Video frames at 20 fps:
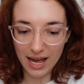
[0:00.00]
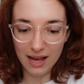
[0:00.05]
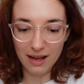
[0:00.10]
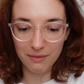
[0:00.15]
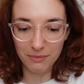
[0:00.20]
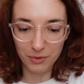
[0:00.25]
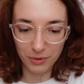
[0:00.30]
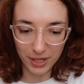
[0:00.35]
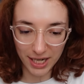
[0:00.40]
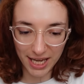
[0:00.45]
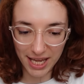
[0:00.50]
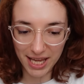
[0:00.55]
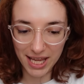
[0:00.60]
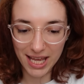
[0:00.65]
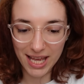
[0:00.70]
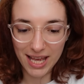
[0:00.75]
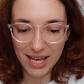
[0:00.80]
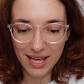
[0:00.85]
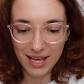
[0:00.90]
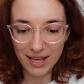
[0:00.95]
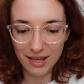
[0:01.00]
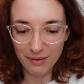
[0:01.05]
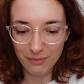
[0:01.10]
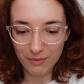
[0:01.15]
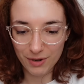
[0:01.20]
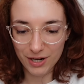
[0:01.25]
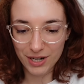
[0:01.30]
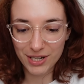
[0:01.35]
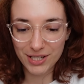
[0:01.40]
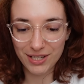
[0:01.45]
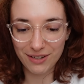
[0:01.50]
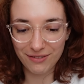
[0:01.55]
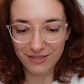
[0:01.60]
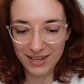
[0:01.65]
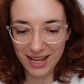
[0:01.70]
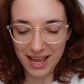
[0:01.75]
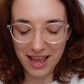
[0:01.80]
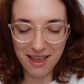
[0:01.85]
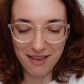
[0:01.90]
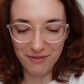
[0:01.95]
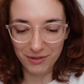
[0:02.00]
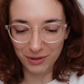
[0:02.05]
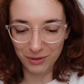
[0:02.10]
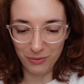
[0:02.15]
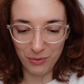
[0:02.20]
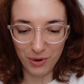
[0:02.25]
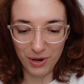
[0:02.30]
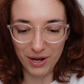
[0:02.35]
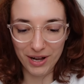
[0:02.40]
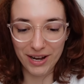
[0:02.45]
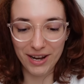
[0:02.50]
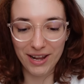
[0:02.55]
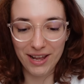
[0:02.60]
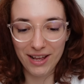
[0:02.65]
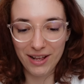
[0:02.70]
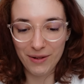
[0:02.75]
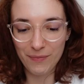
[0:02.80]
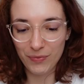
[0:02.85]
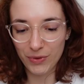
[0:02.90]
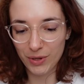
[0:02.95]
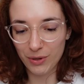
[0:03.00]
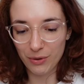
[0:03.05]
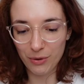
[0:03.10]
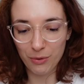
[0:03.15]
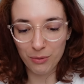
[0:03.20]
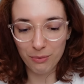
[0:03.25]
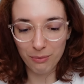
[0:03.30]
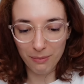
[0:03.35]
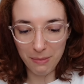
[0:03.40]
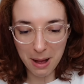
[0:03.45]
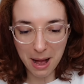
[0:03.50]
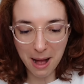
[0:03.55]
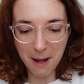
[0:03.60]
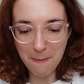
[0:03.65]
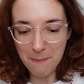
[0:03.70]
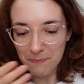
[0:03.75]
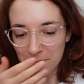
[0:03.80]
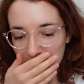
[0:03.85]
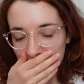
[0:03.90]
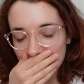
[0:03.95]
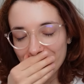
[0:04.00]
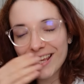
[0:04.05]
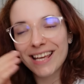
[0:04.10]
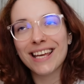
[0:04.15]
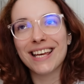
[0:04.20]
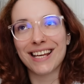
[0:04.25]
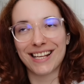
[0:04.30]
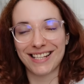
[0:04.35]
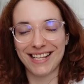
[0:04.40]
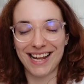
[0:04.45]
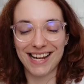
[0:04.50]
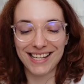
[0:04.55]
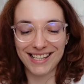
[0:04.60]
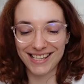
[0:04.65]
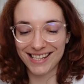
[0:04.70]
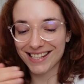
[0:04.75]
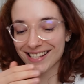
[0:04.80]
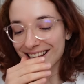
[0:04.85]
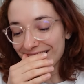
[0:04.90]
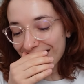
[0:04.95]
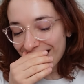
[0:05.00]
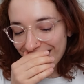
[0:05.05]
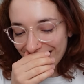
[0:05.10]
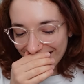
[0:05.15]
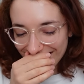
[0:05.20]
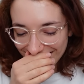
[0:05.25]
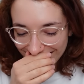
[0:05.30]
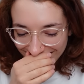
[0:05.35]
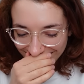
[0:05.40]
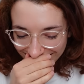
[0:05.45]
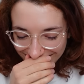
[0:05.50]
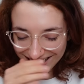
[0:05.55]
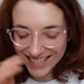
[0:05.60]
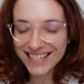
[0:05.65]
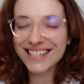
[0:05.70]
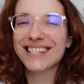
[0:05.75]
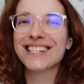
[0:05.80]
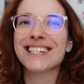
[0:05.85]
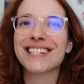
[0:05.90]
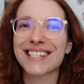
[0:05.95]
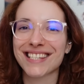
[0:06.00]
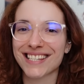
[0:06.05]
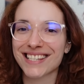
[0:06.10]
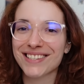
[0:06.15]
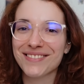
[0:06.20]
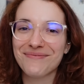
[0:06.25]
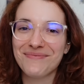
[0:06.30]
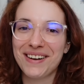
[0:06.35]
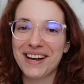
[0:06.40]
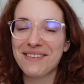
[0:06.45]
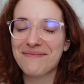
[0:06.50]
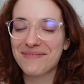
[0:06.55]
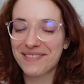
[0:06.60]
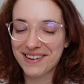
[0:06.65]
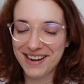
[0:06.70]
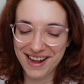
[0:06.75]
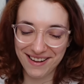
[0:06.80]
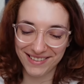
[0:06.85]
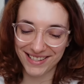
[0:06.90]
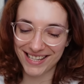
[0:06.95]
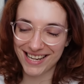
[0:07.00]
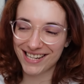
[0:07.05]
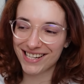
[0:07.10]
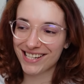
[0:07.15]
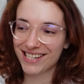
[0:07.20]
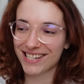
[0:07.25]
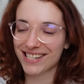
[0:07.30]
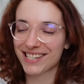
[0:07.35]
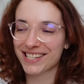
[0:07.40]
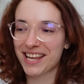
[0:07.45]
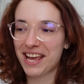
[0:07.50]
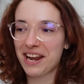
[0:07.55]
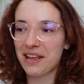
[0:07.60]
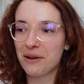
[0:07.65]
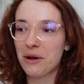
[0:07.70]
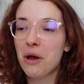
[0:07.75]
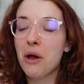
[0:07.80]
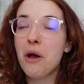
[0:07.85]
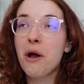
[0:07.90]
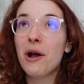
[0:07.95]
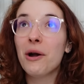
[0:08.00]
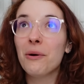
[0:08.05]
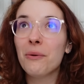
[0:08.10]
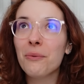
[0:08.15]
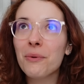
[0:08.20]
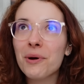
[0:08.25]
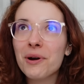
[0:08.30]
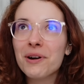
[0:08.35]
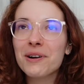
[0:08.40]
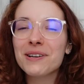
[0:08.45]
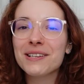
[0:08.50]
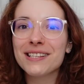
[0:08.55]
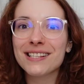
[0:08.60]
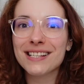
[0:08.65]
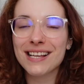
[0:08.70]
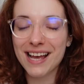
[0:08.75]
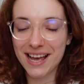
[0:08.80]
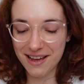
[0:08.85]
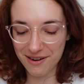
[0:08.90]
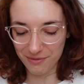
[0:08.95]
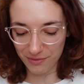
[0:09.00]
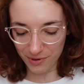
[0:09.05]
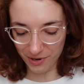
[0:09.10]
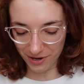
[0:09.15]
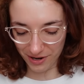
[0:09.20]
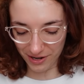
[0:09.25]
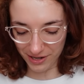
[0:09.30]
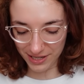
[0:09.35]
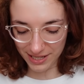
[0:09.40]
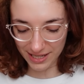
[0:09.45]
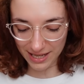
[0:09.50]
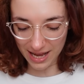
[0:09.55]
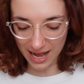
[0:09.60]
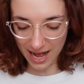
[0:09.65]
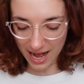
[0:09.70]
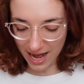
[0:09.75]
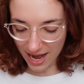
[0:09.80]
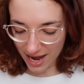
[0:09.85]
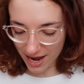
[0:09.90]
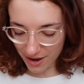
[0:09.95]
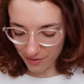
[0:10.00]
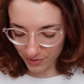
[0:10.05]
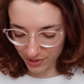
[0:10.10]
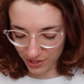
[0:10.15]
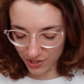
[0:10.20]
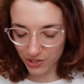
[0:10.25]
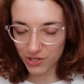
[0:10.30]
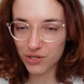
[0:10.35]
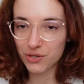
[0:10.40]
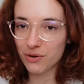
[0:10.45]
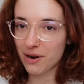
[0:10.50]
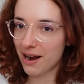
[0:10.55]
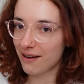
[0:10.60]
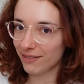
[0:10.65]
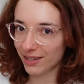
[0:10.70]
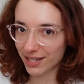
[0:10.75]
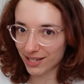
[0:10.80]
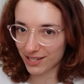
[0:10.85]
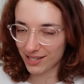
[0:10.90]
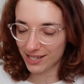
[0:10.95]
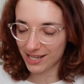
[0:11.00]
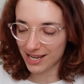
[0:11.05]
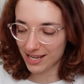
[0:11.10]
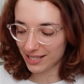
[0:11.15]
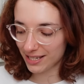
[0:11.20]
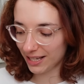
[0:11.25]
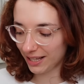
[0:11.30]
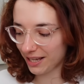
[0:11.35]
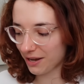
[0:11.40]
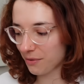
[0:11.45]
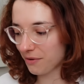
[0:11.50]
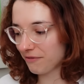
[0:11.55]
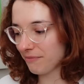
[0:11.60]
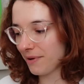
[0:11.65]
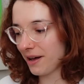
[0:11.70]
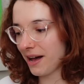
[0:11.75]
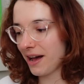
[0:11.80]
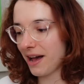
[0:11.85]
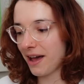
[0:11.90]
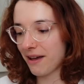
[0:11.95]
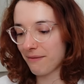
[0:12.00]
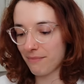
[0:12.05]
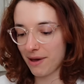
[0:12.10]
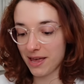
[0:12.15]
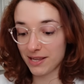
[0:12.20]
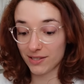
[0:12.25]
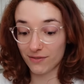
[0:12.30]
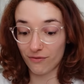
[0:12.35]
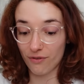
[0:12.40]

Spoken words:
Amori, Marks of the Evil One, Umbra Excelsis. Jesus, my pronunciation is getting worse and worse. I was just traveling to Italy with my best